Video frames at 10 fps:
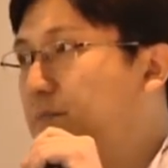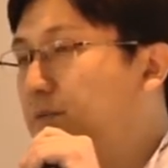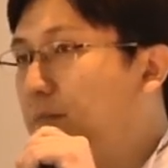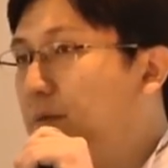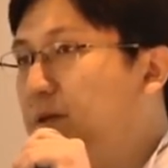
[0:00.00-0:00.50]

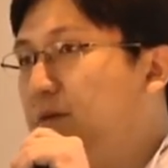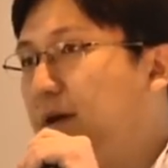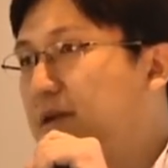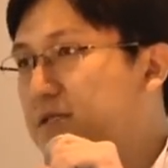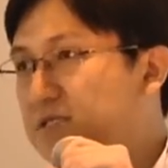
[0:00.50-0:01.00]
probably
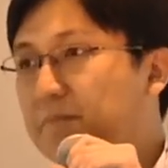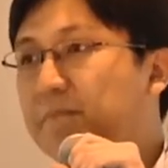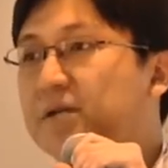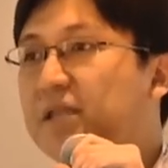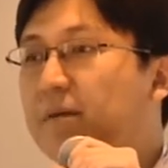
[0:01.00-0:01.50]
run a
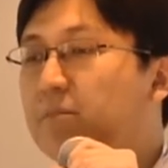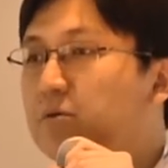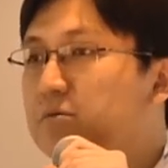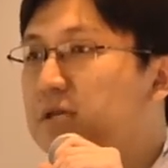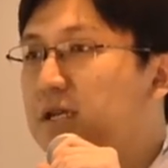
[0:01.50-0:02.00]
simple
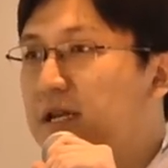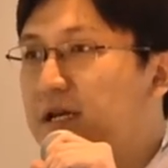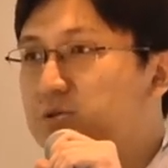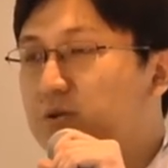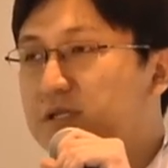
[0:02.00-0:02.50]
demo that
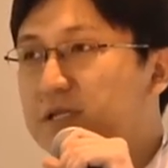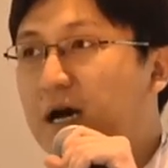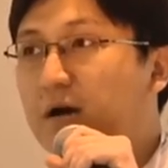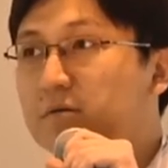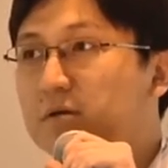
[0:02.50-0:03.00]
illustrates
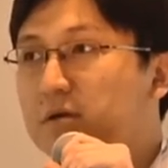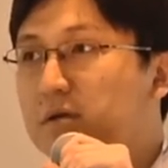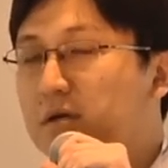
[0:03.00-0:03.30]
how